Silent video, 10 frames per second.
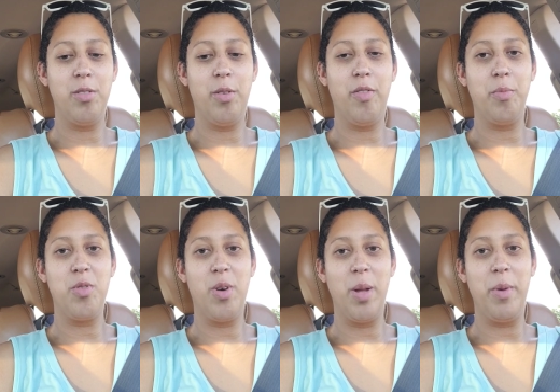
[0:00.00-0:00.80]
I went from
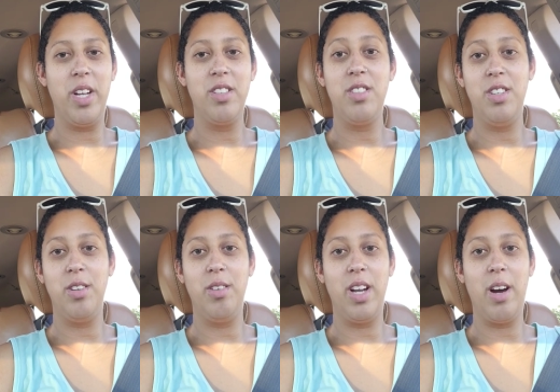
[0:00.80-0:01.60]
twenty minutes
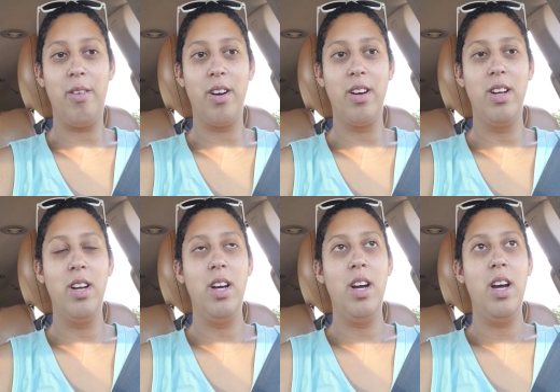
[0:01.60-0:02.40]
to an hour,
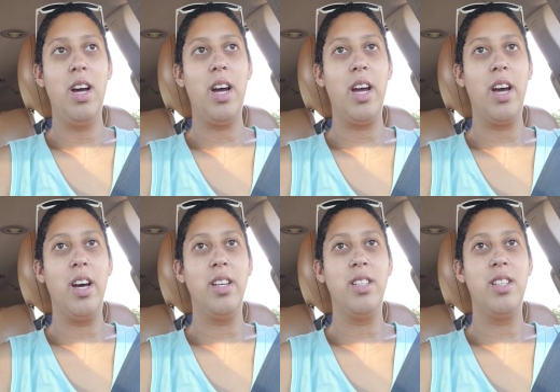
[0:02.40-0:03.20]

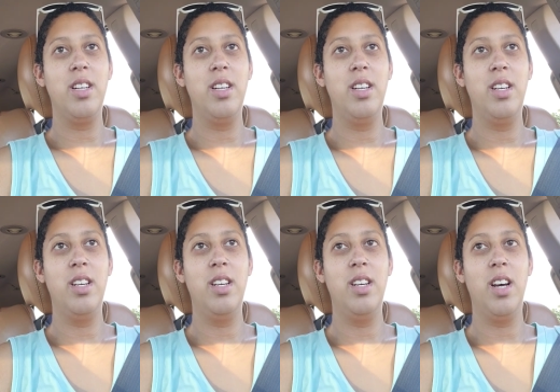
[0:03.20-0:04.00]
and
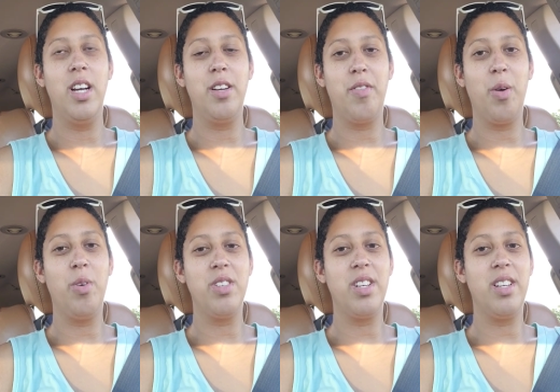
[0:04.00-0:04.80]
I definitely
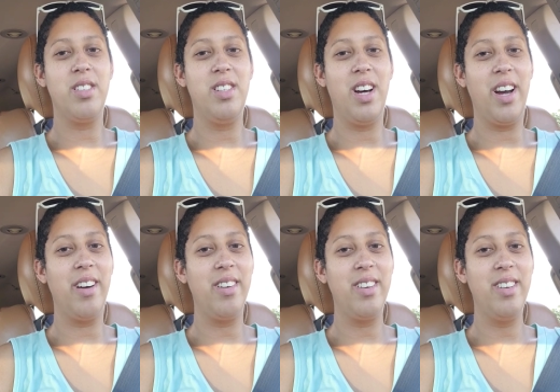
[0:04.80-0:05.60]
wasn't as
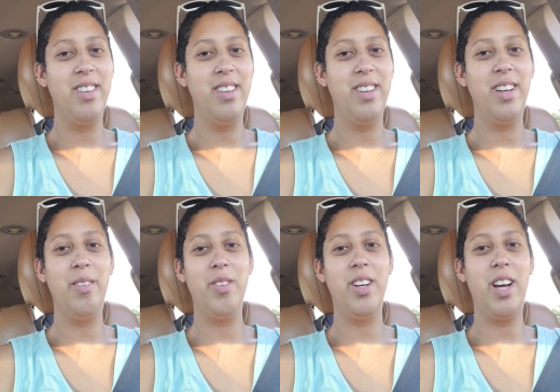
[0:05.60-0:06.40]
tired
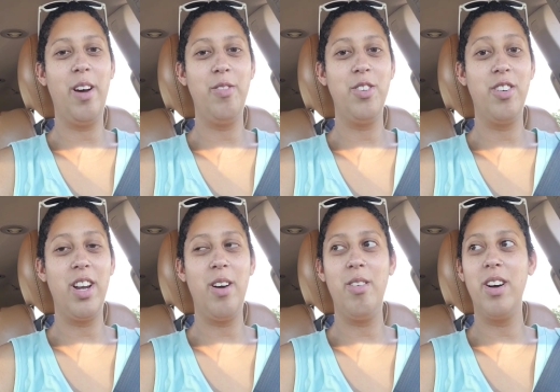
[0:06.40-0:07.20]
even after an
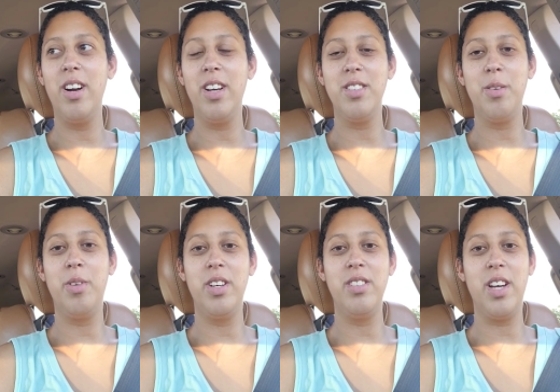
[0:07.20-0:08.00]
hour as I
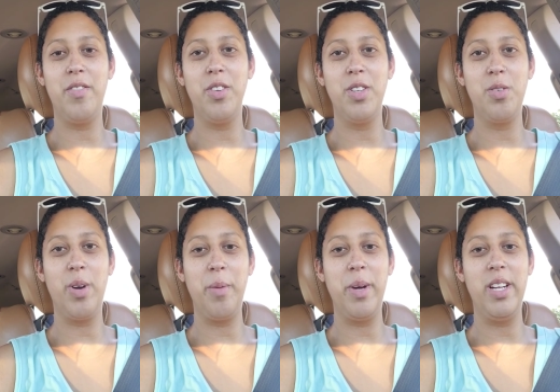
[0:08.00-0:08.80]
was after the
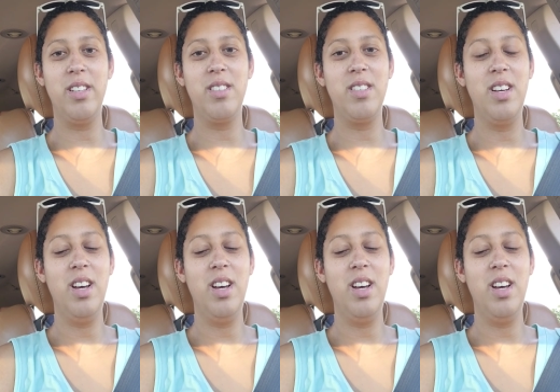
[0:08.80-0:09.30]
twenty minutes.